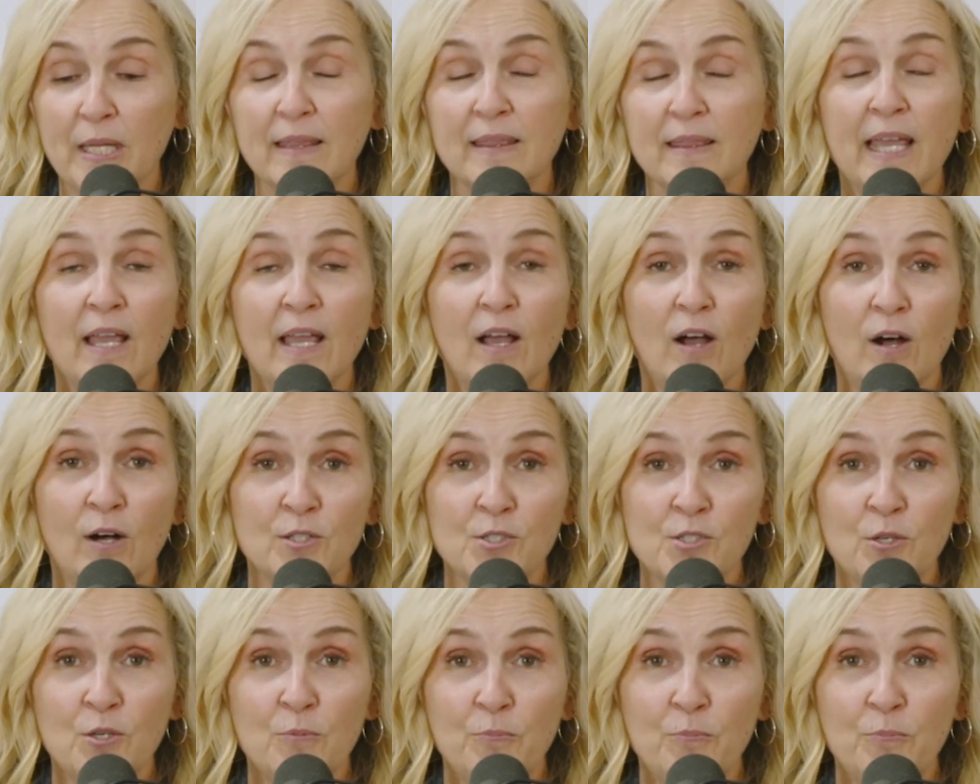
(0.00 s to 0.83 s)
They
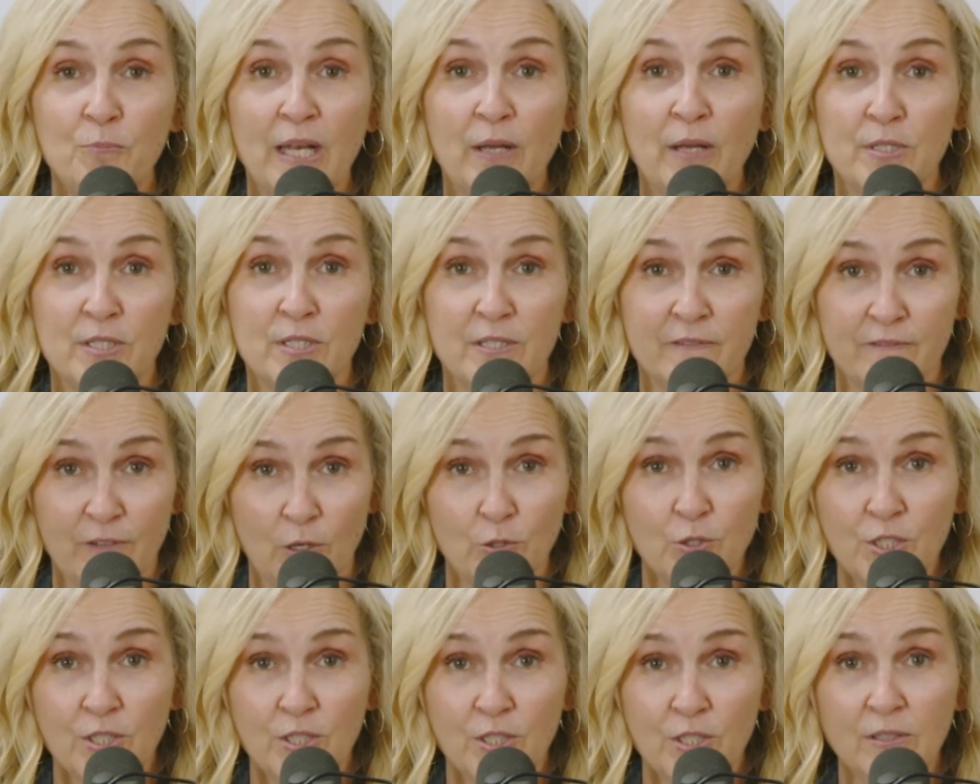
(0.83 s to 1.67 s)
also put out a
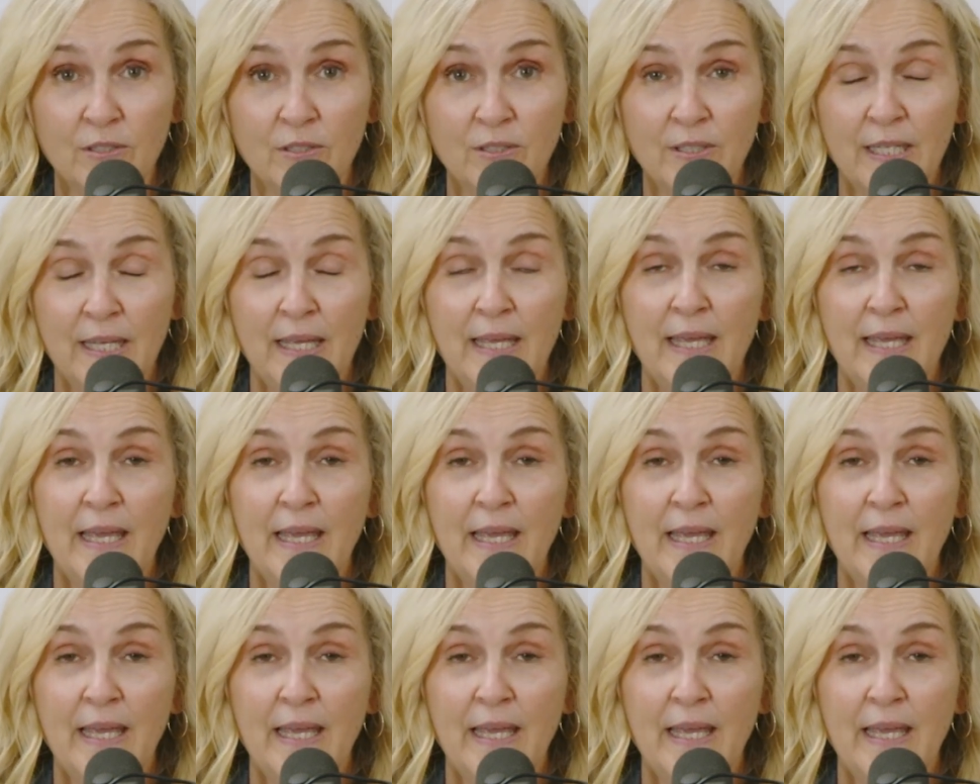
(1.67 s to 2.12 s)
devotional.